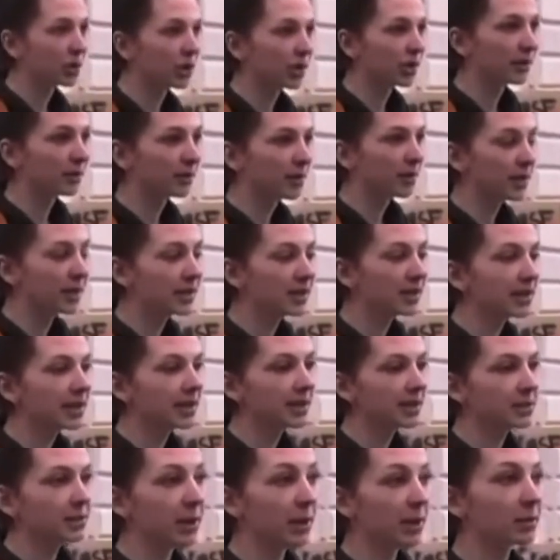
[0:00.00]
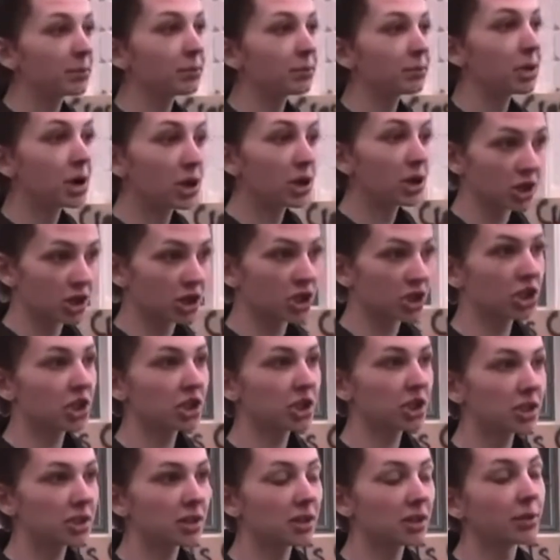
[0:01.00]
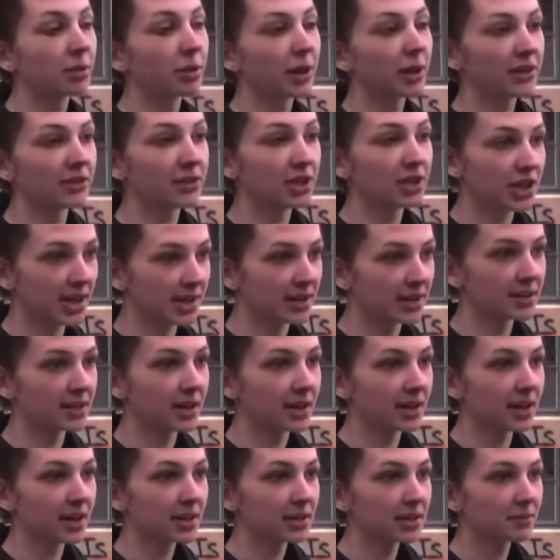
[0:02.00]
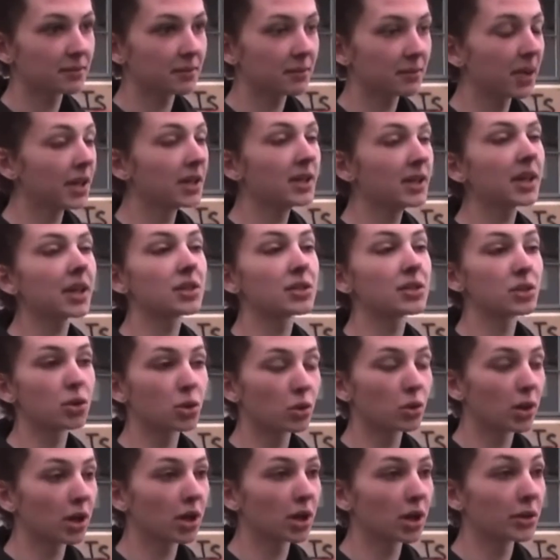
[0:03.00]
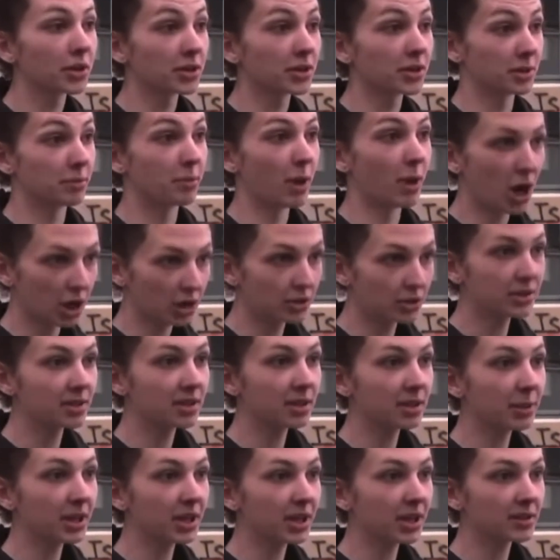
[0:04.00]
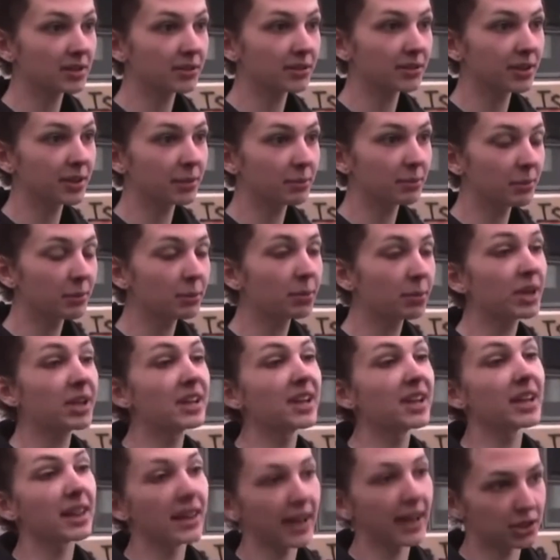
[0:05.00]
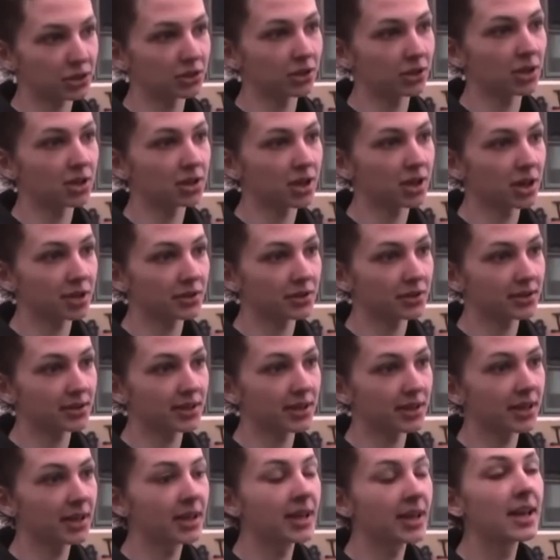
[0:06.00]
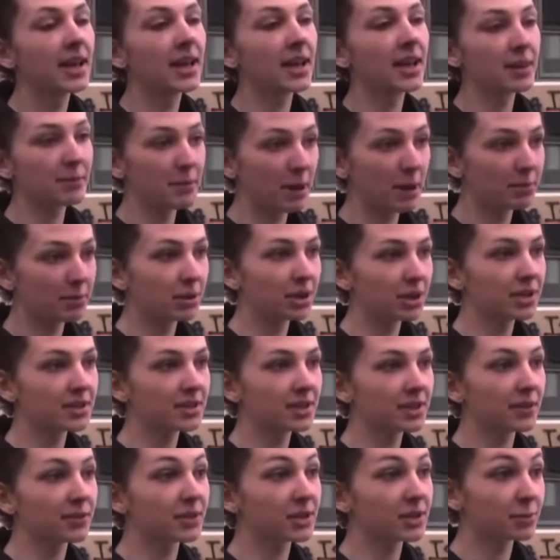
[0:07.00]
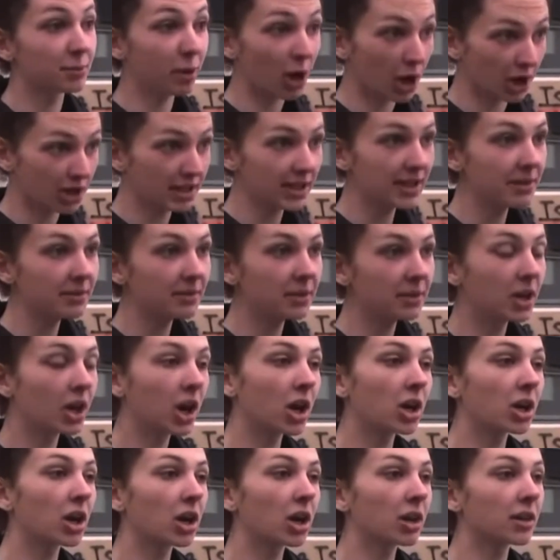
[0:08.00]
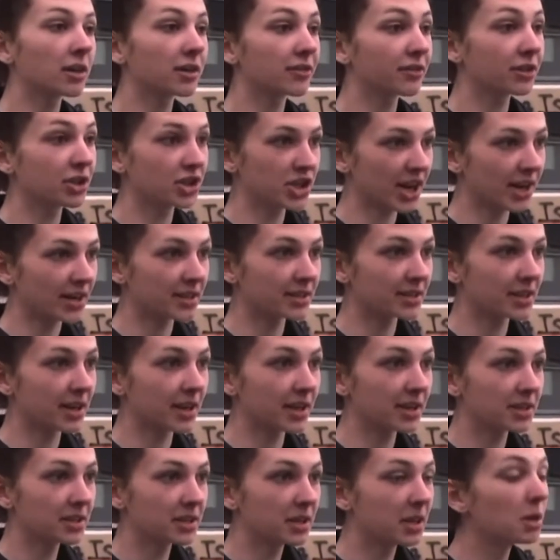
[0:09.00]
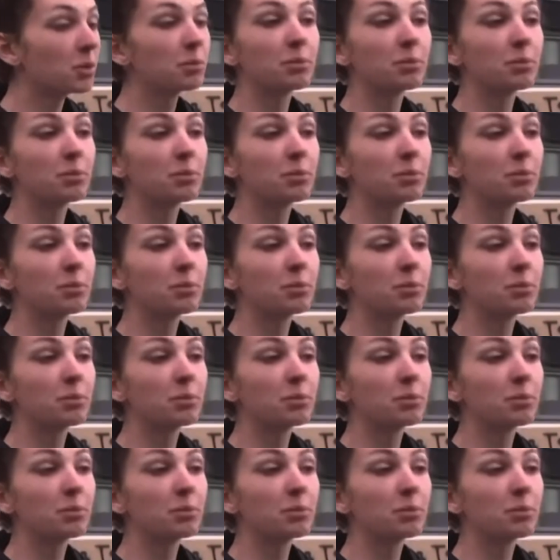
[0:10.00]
Modi, India is being pushed to the brink of a genocide. India is no longer a democracy because of him, but an electoral autocracy. And members of his party are calling for genocide,